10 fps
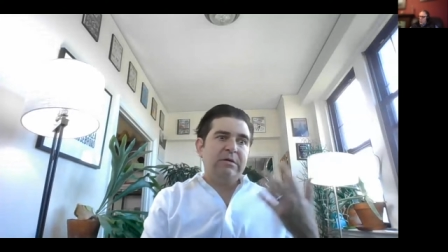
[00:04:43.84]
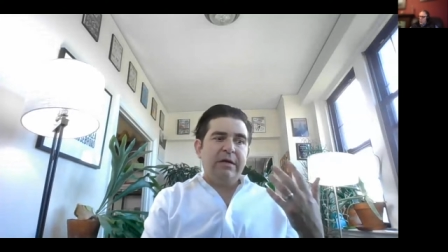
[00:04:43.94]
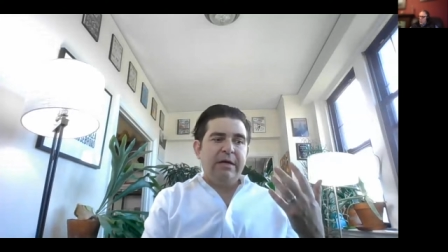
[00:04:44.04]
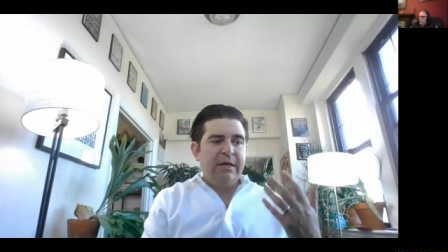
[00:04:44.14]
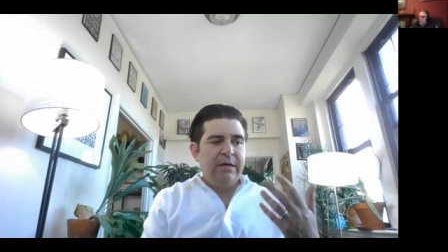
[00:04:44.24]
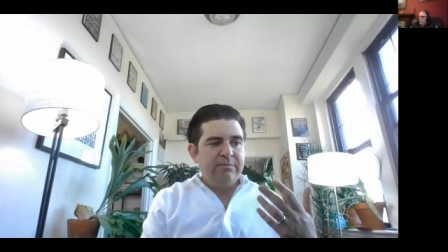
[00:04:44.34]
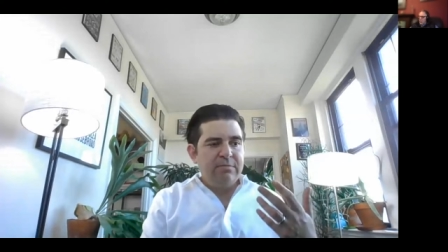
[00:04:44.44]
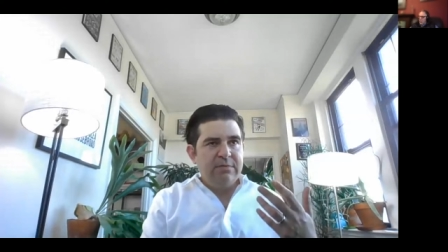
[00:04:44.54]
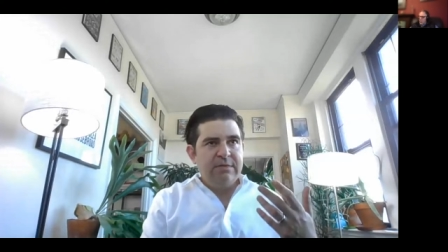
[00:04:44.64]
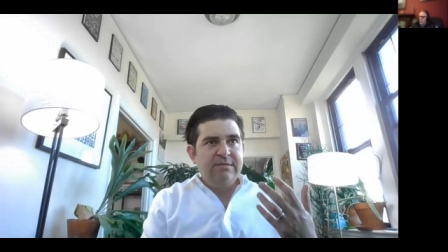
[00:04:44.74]
um,
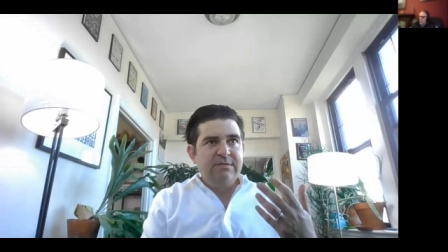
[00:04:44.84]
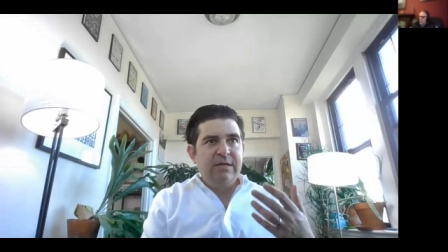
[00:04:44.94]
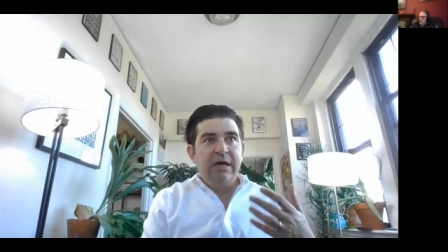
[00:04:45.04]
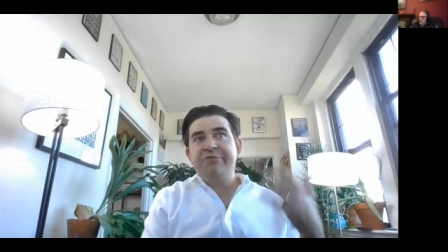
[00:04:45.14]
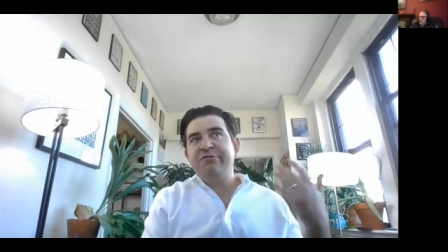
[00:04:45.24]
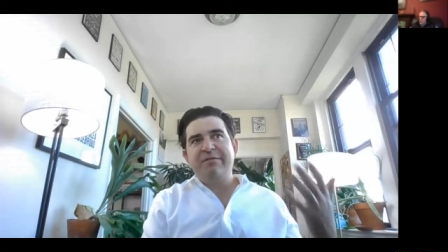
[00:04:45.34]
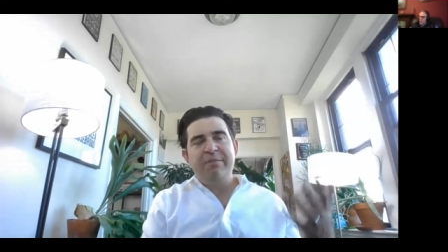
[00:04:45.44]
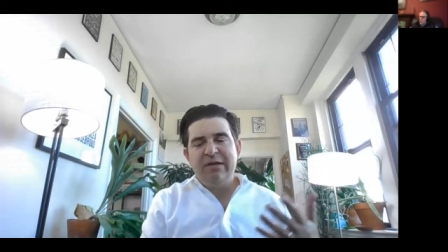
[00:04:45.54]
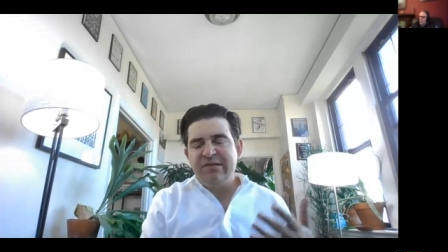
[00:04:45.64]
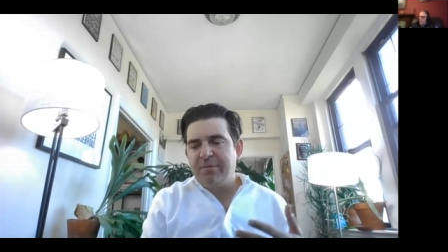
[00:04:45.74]
hundreds of
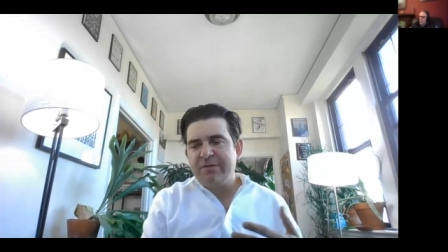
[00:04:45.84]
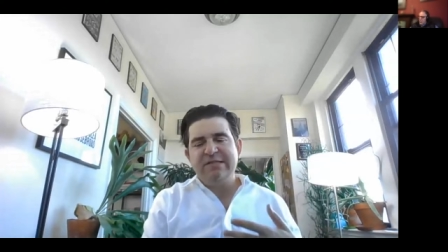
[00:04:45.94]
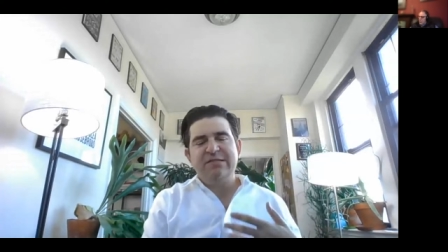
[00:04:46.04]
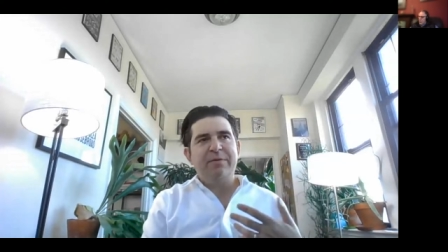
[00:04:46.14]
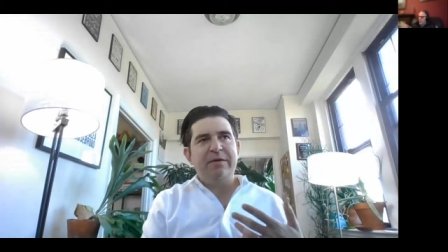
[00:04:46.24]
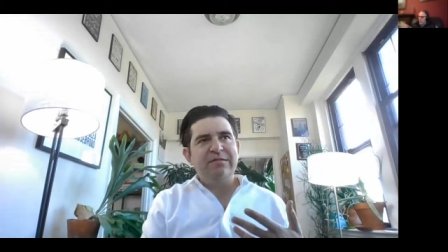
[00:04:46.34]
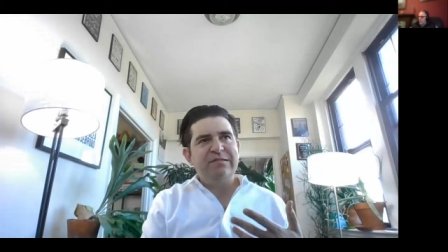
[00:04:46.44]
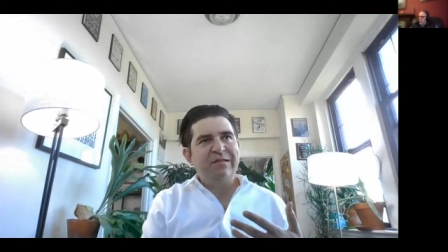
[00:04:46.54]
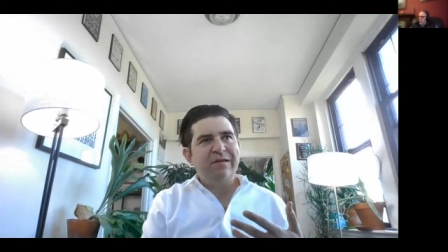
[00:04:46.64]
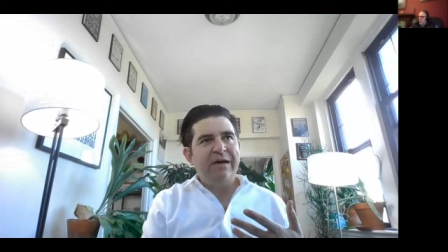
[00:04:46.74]
millions of
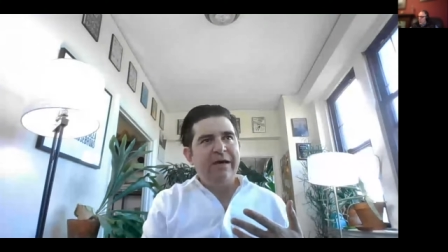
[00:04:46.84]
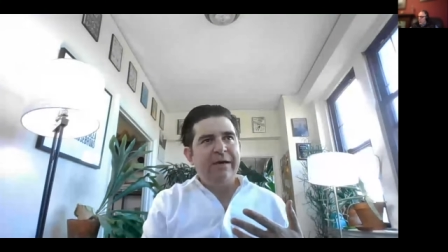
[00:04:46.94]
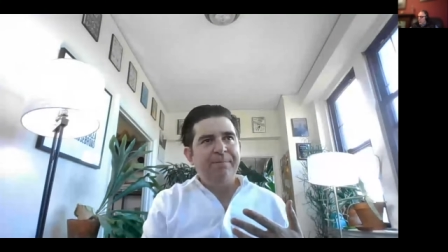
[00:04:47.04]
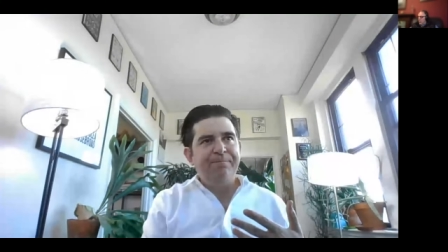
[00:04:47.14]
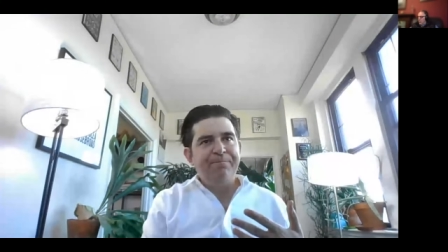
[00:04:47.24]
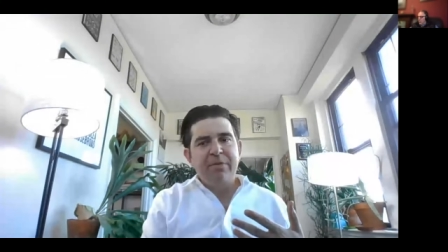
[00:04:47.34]
participants um,